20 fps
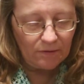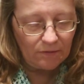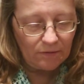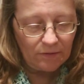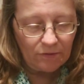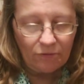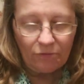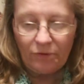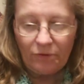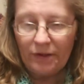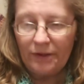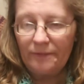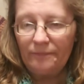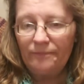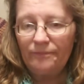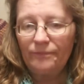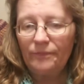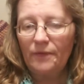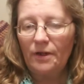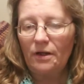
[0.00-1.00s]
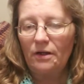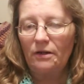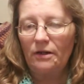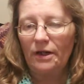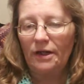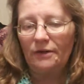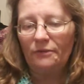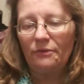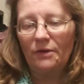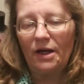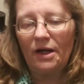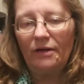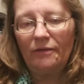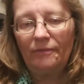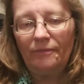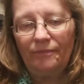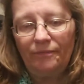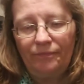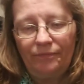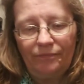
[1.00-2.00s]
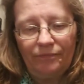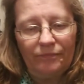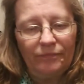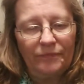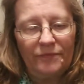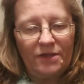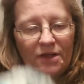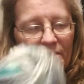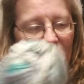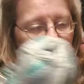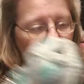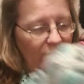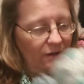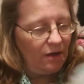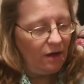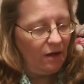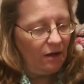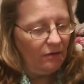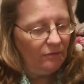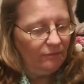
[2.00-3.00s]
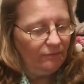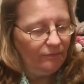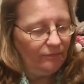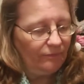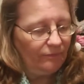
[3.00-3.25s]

Anyway, all right, well, darn it all.